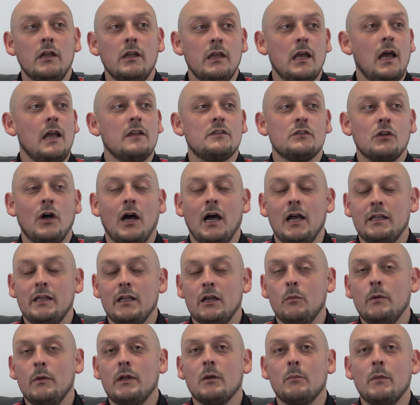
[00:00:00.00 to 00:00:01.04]
yeah, it's not
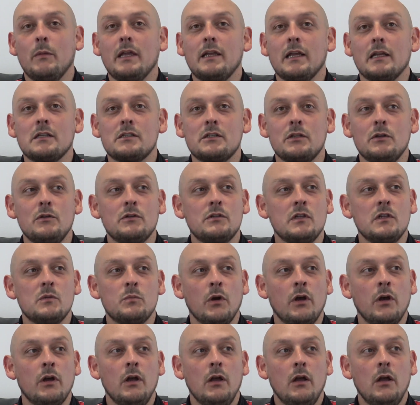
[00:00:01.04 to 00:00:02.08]
ideal, we can make excuses,
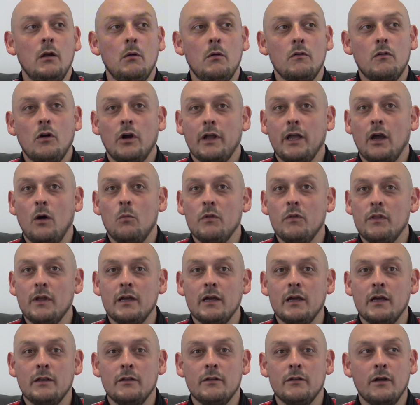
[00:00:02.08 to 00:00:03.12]
but we've got to get on with
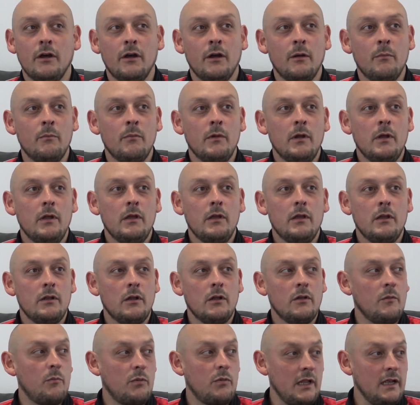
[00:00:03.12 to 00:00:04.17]
it. And
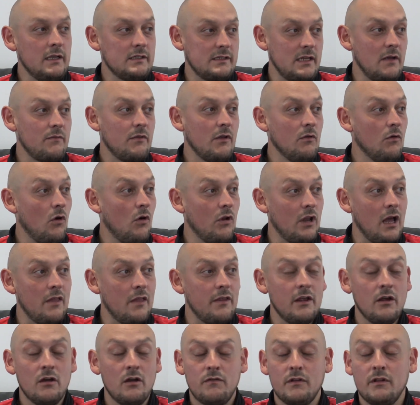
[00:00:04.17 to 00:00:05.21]
the players gave their all out
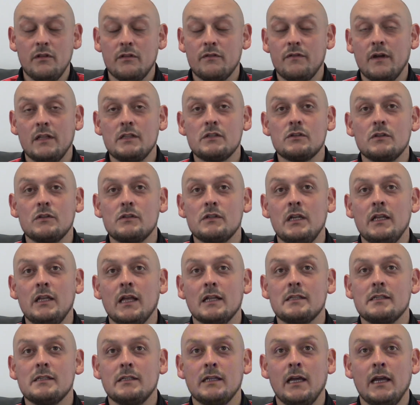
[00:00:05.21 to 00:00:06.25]
there. Hopefully the fans can see
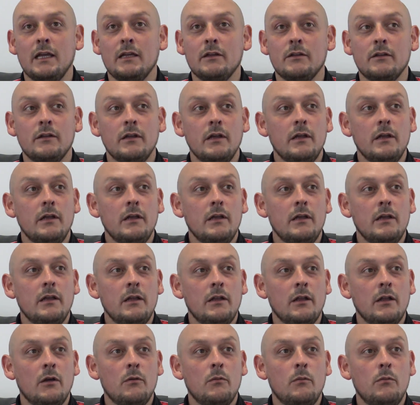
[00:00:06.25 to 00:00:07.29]
that today. And
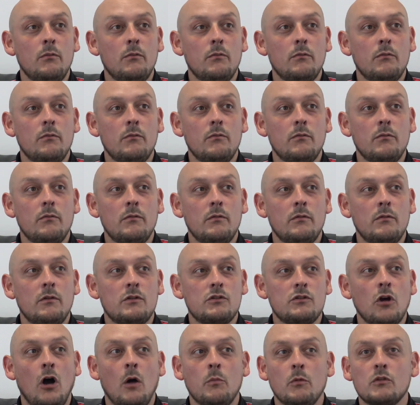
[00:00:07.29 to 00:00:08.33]
the
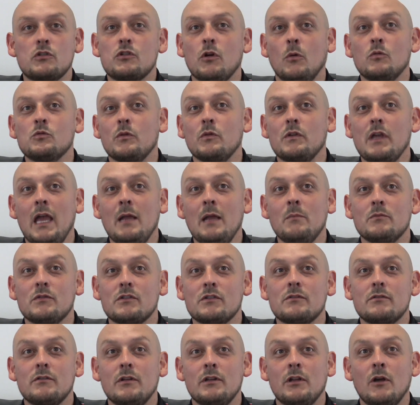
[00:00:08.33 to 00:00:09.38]
sharpness comes with
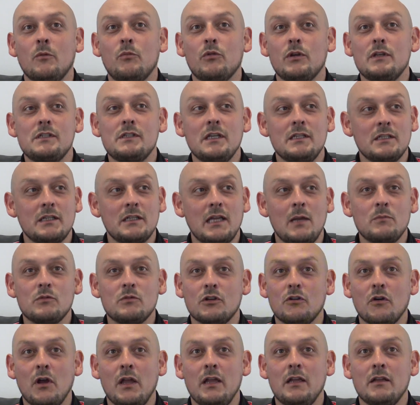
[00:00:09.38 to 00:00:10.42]
games. Pre-season games
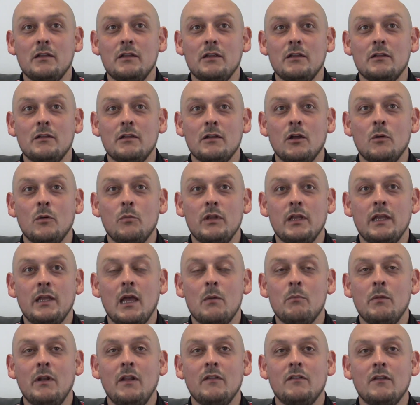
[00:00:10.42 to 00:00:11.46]
are great, and but you
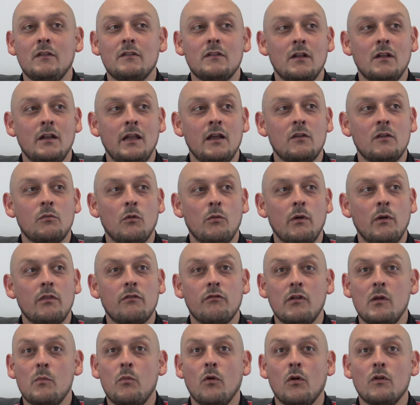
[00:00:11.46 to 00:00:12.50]
get minutes into the legs. But when
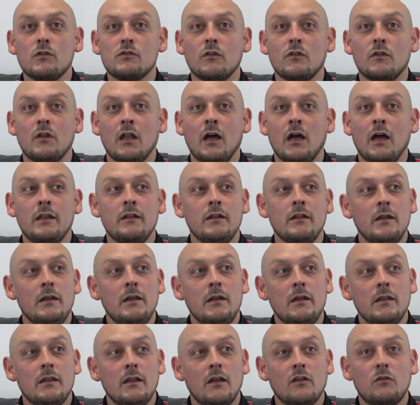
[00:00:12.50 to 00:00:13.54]
3 points are on the line,
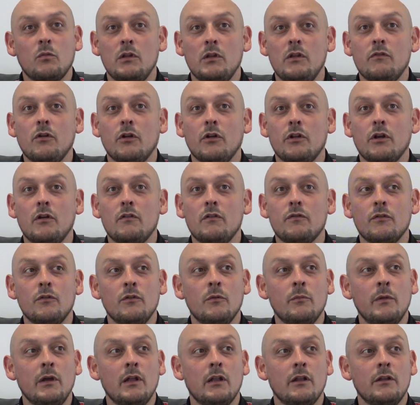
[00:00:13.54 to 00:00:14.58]
that's when you've got to go through
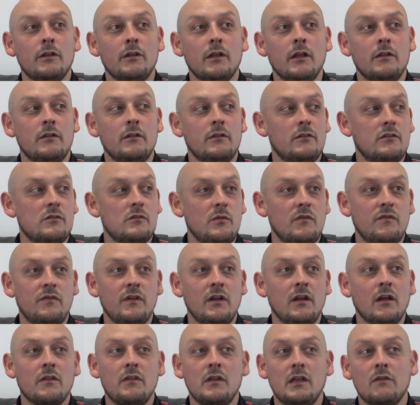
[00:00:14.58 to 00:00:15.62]
the mill. And to be
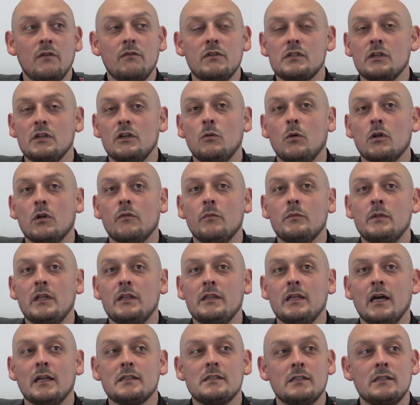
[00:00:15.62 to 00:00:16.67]
fair, I think every single one of them
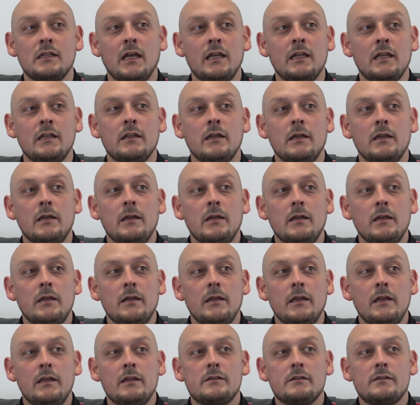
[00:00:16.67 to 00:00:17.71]
did that today. And
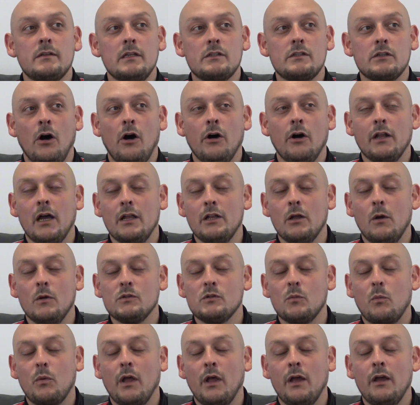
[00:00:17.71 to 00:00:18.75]
it's hard, I know,
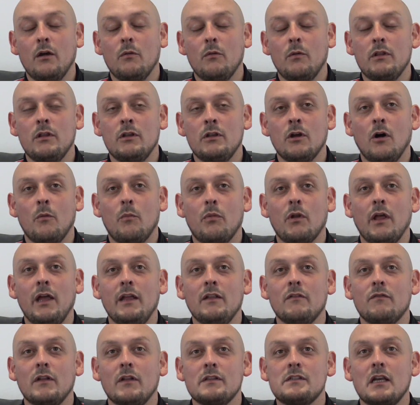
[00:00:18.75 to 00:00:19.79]
as a player, when you're not
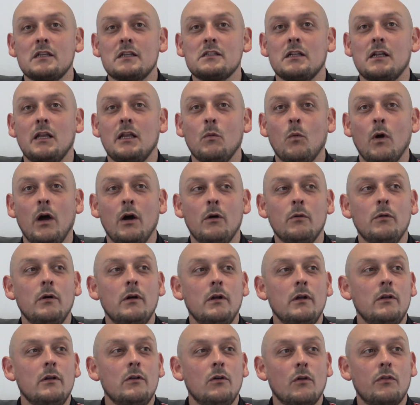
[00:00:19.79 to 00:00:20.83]
playing fantastically well
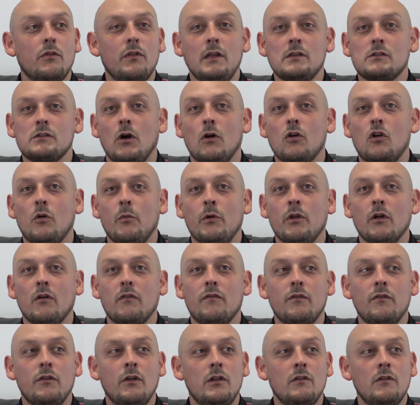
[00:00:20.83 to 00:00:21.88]
or things aren't coming
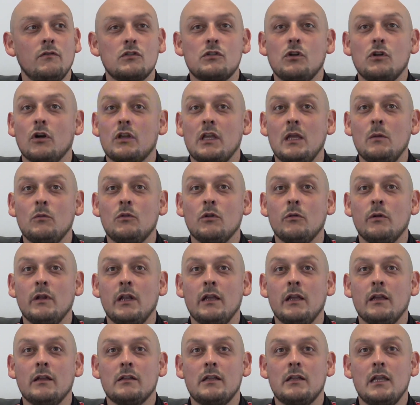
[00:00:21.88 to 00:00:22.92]
off for you. You've just got to keep doing
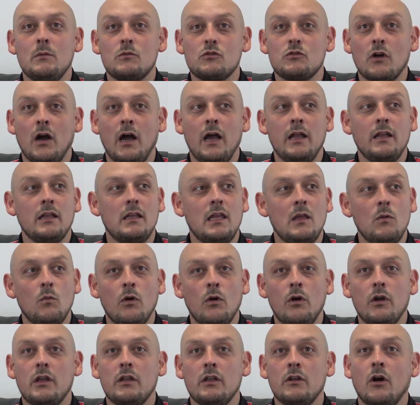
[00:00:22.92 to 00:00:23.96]
it and keep trying and keep
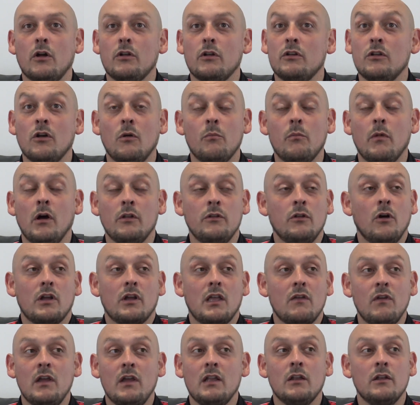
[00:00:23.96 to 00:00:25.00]
working hard and not
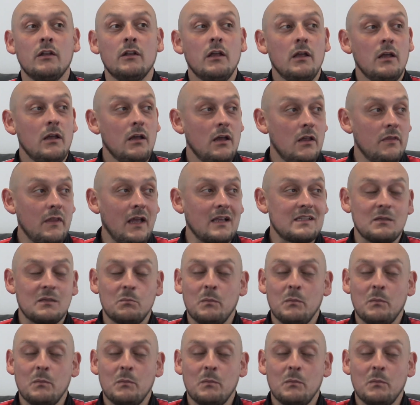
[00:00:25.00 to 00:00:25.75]
give in. And that's the